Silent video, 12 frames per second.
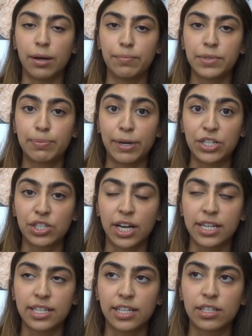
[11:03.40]

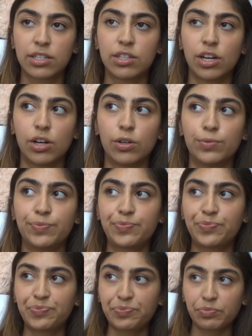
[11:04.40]
specializing. So
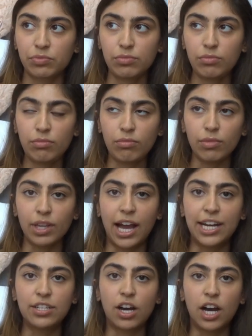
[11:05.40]

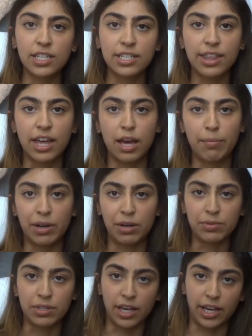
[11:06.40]
I talked to them and I
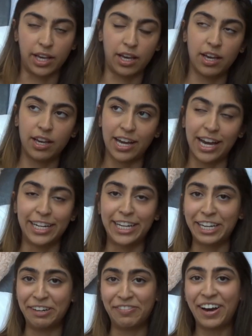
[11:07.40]
was like, I
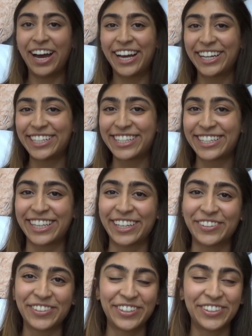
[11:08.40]
need advice,
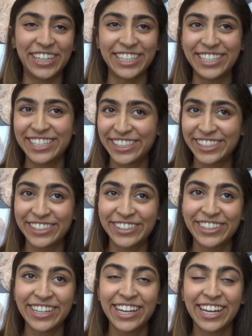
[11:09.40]
like what do I
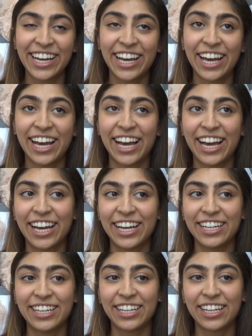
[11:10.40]
do?
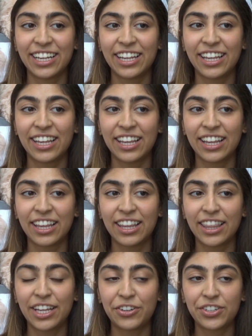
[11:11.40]
And
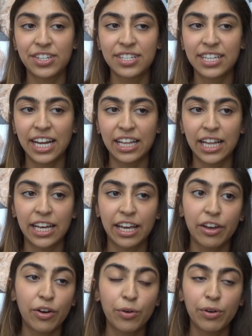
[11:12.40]
they were just saying like,
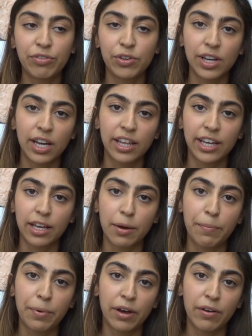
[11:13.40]
oh, if you get
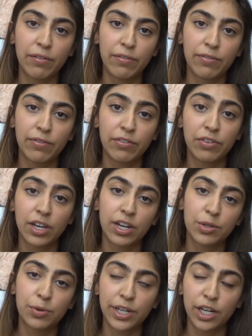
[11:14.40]
a
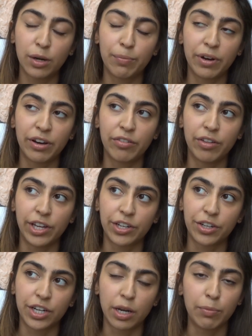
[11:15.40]
20 or above, like
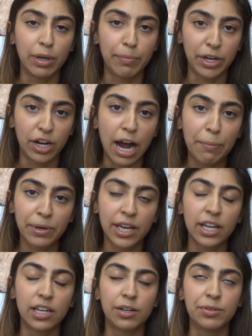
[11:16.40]
you're gonna be a better
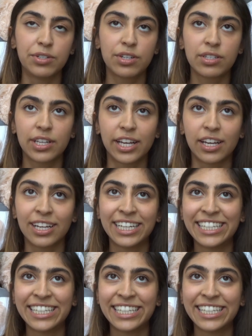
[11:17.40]
applicant. And I was just like,